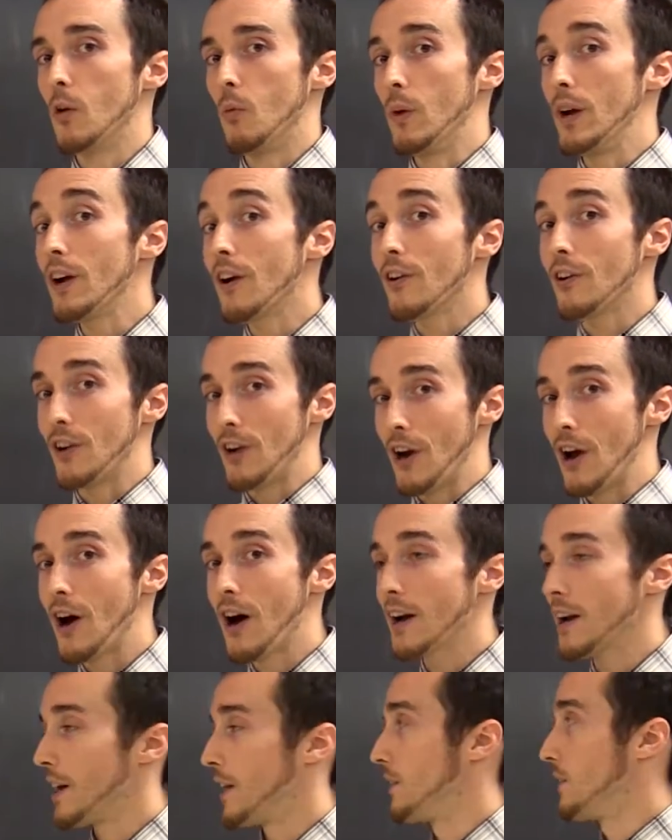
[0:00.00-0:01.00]
We are
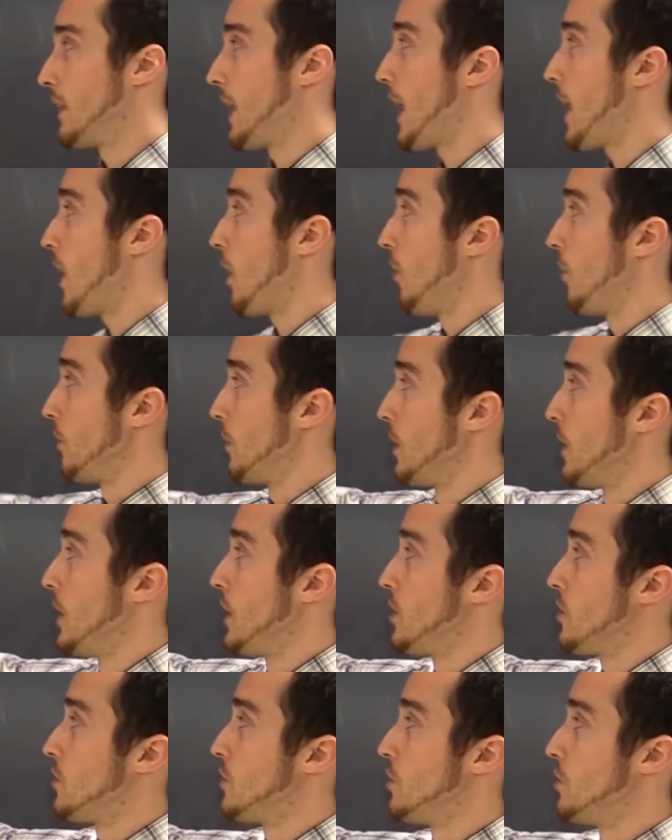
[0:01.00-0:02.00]
not allowed
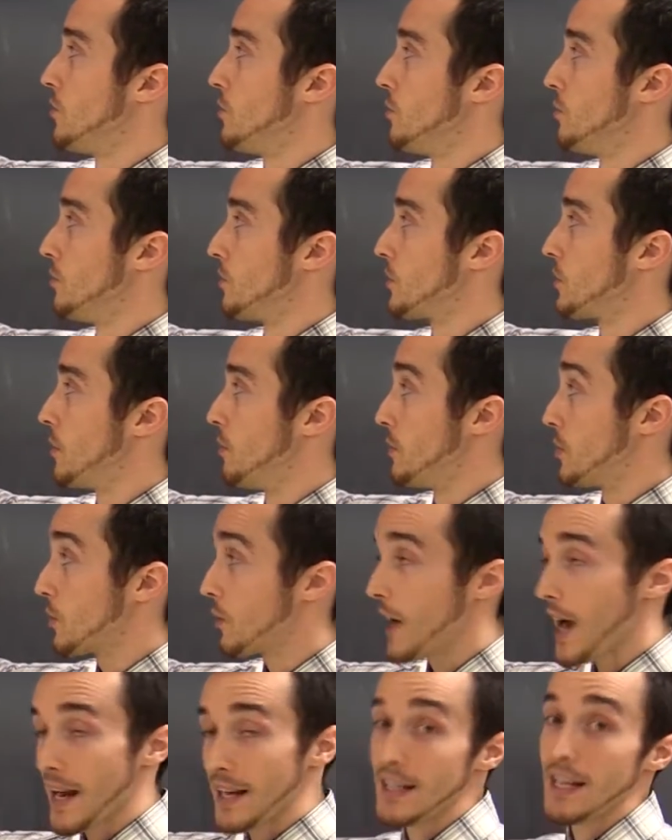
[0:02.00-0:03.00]
to
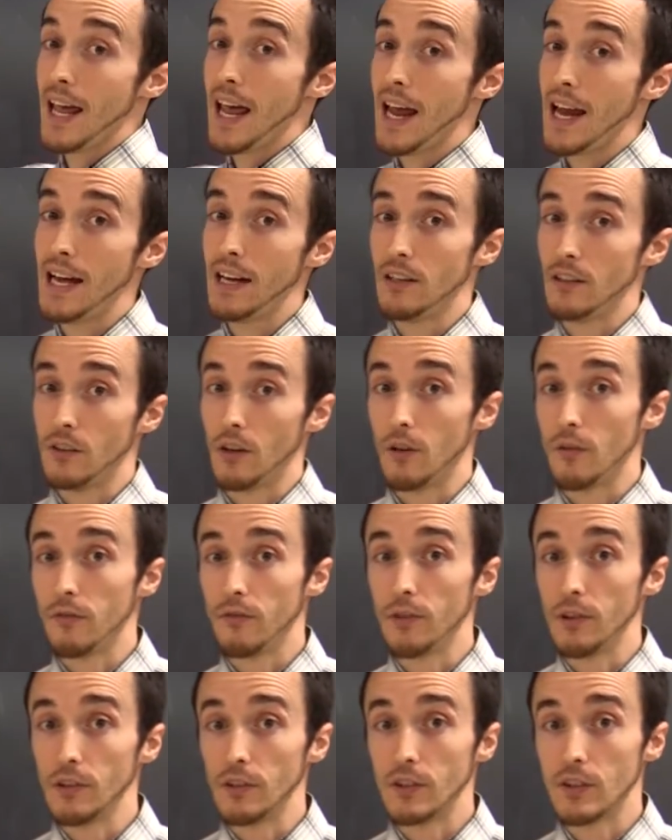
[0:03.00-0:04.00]
subtract 8 as our
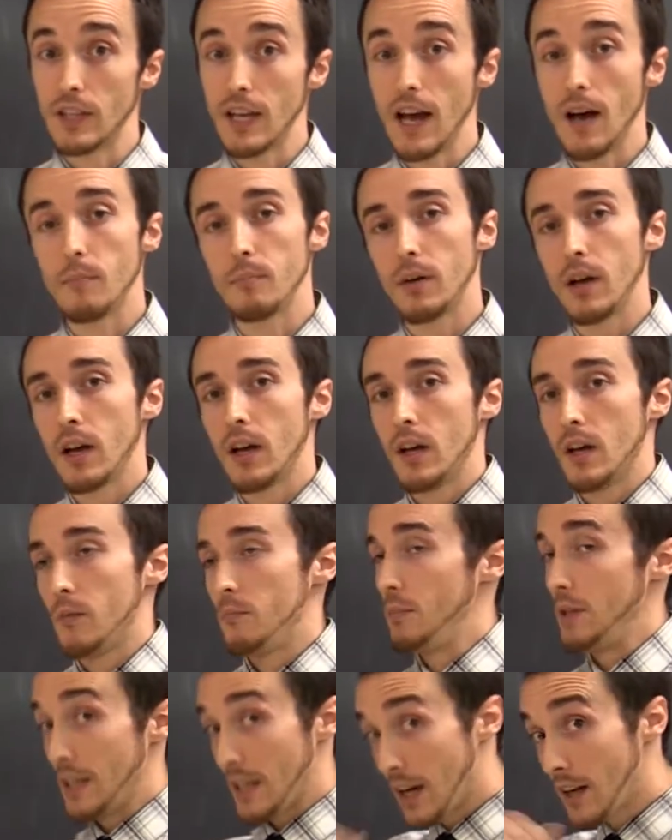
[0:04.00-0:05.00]
first step
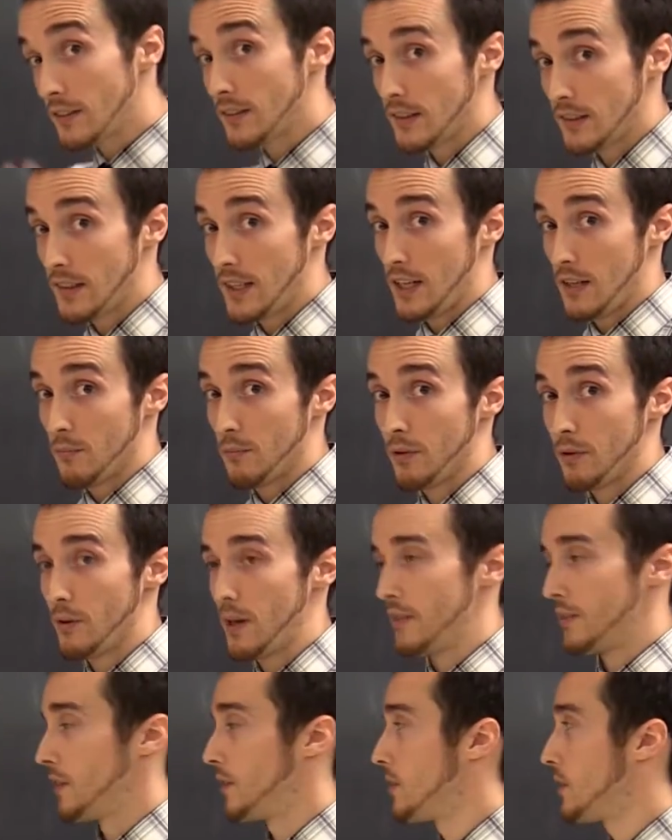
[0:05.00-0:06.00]
because it's in
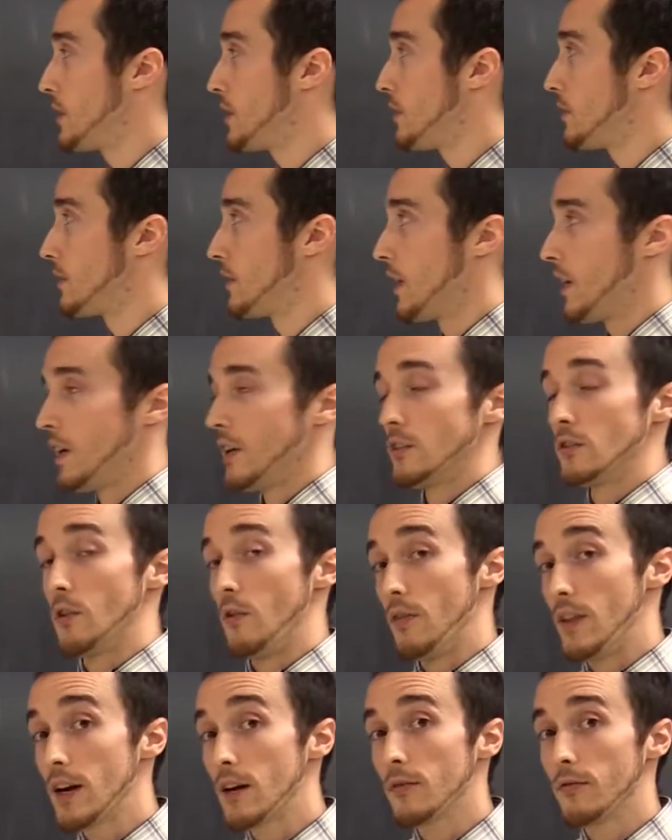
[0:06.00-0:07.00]
parentheses.
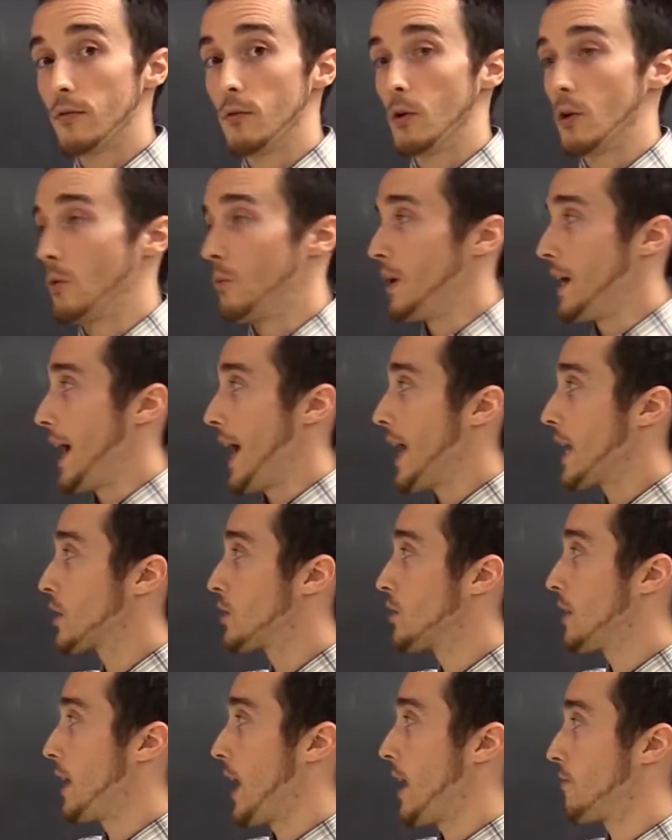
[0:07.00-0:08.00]
So therefore, we
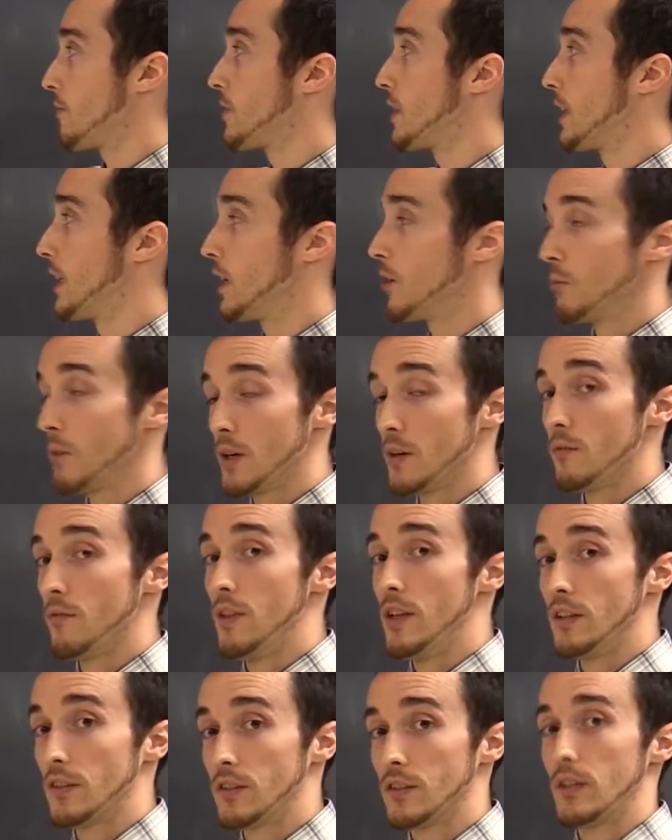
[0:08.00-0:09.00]
actually have to get rid of
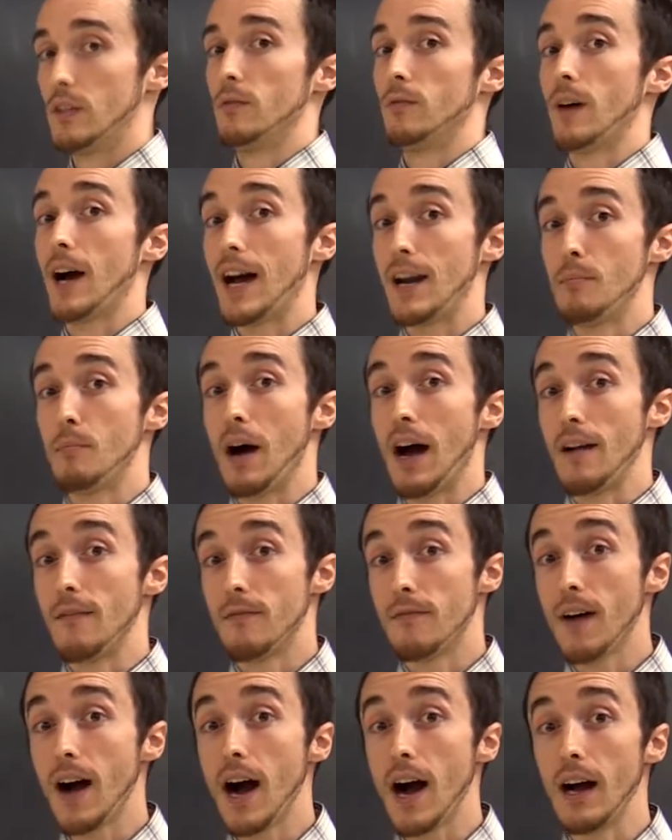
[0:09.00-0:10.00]
this divide by
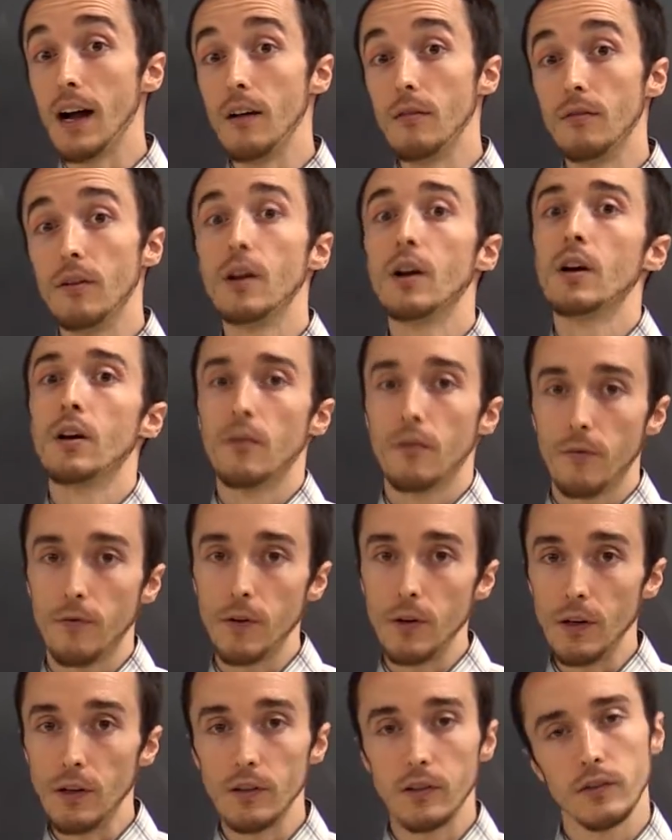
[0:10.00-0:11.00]
5
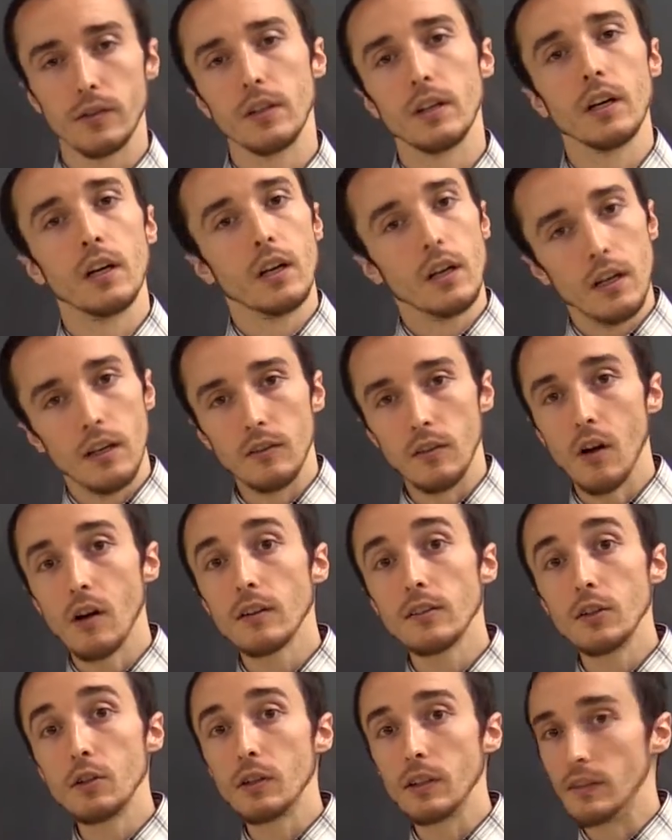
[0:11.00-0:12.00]
first. As
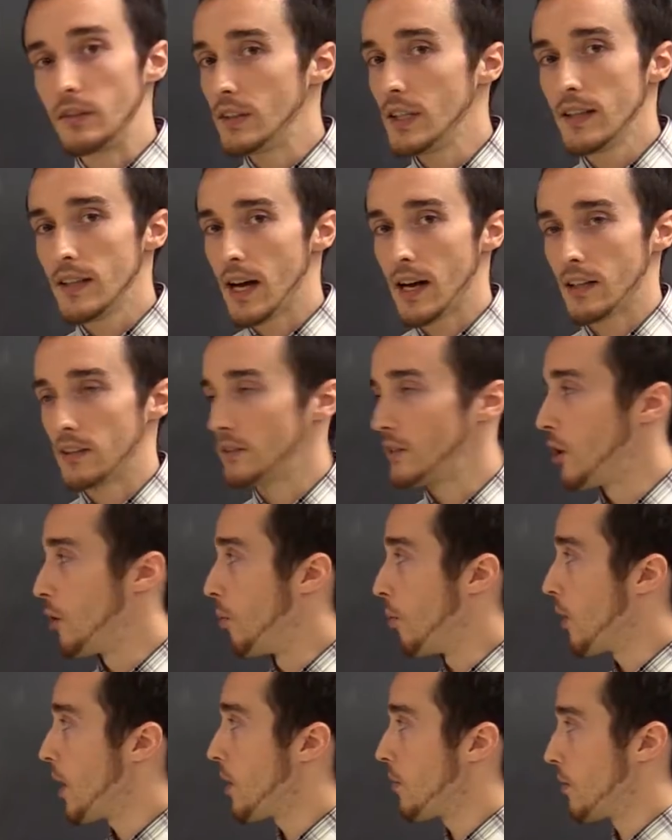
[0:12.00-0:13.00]
long as you can see that, it's no
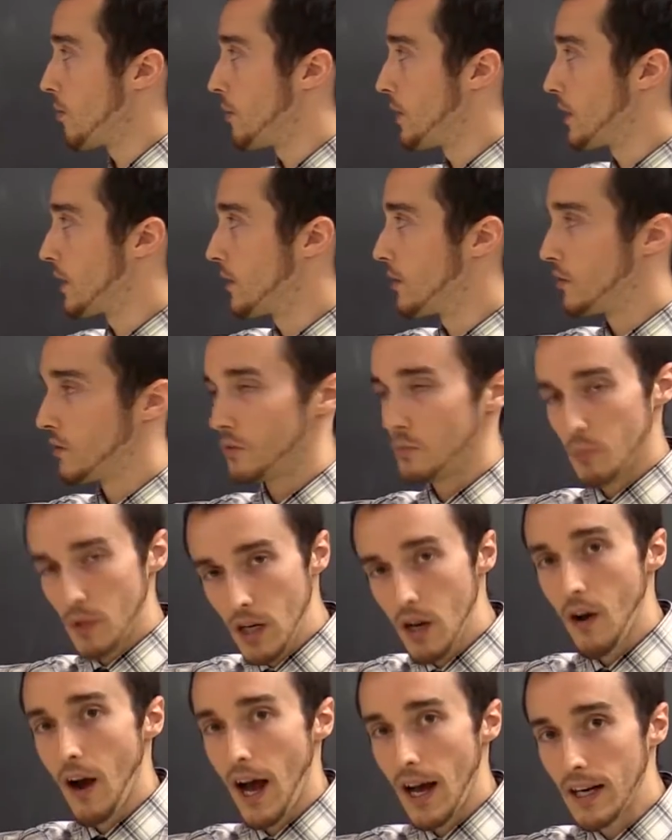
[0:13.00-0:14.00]
problem because we
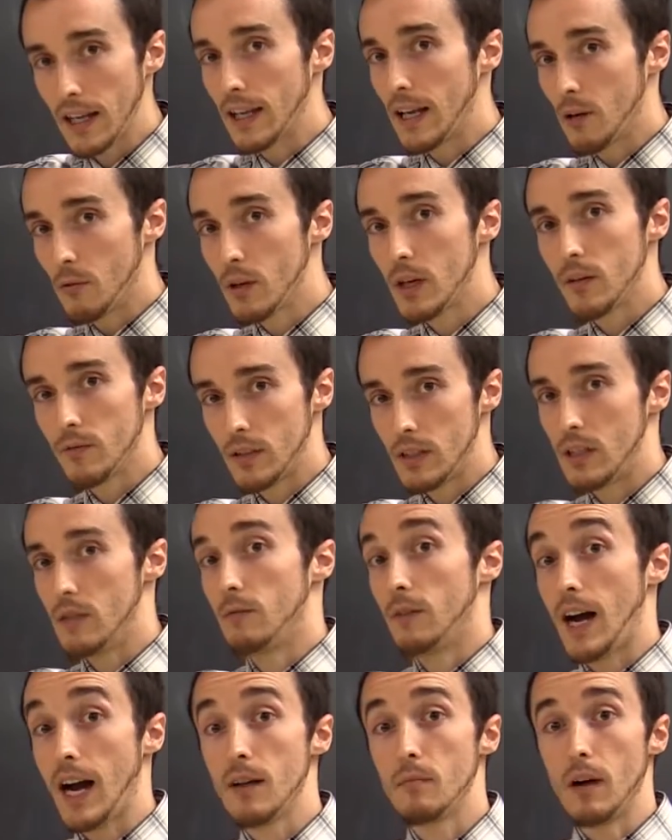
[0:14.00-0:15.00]
know how to get rid of it.
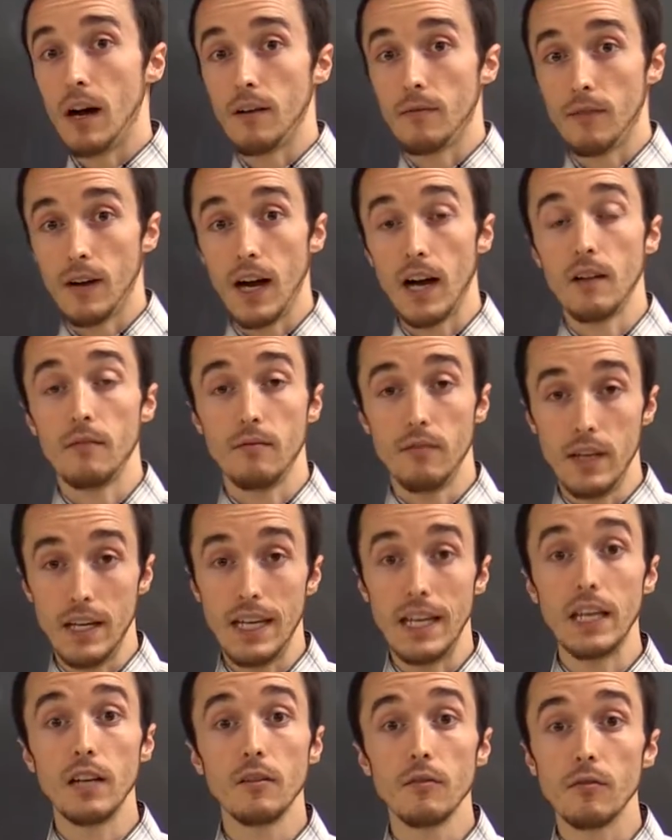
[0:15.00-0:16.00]
Divide by 5.
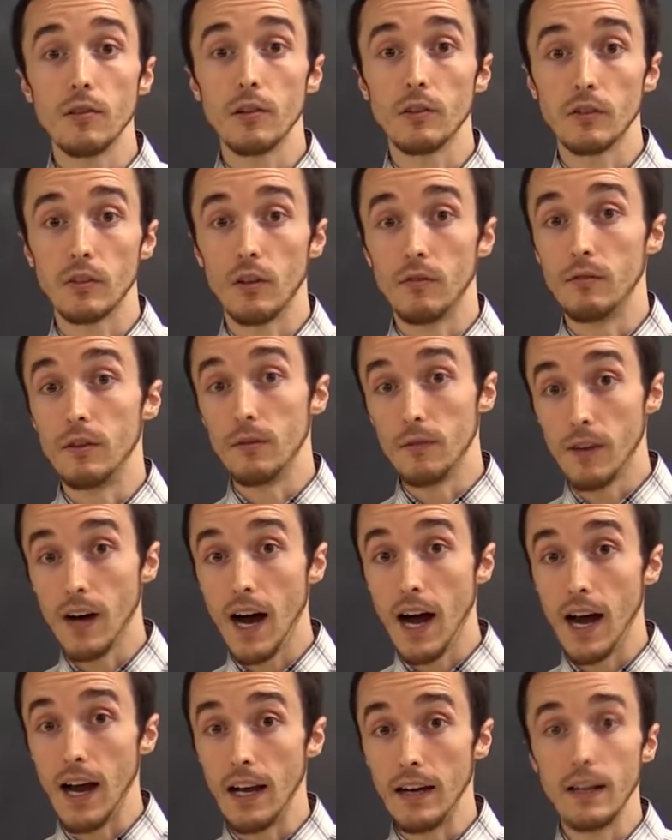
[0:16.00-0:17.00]
The inverse of
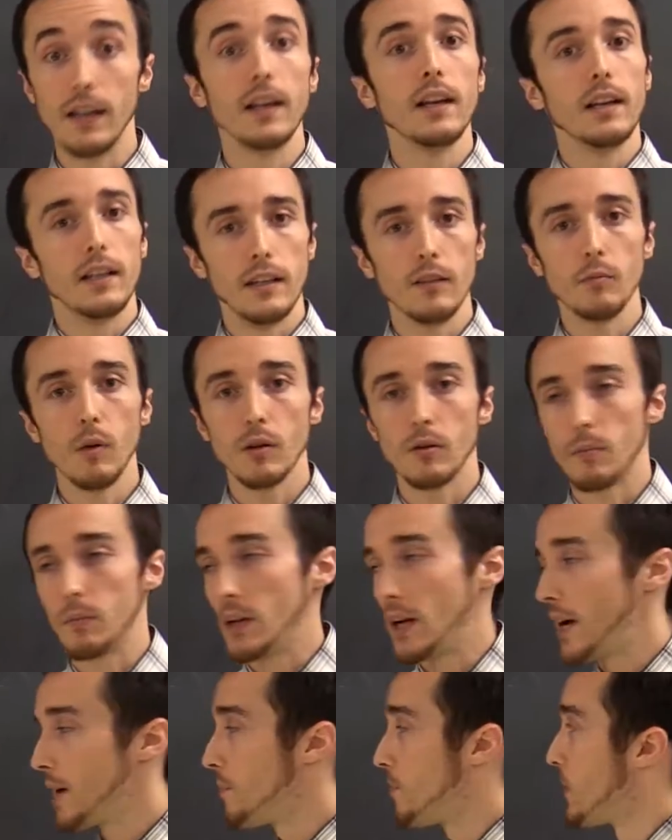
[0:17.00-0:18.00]
divide is
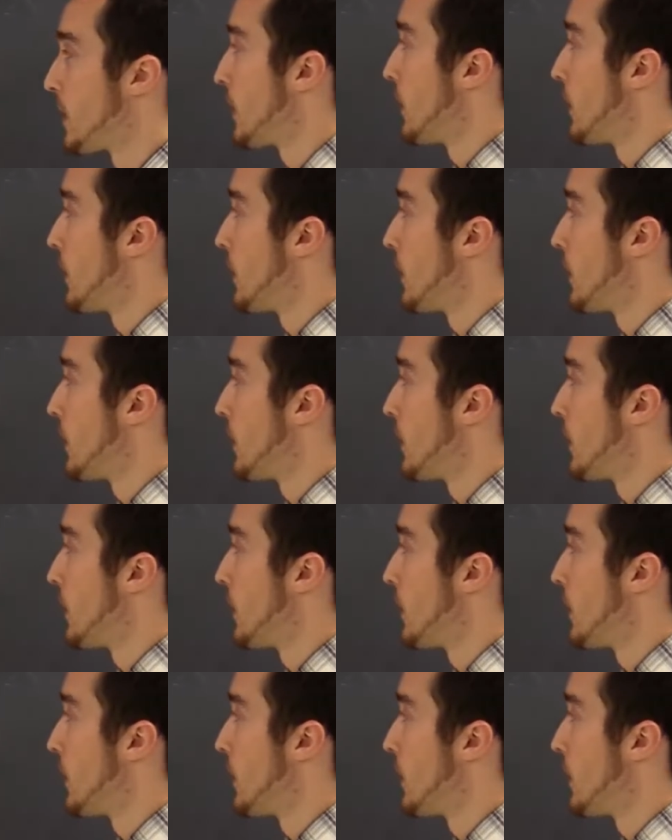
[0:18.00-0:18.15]
multiply.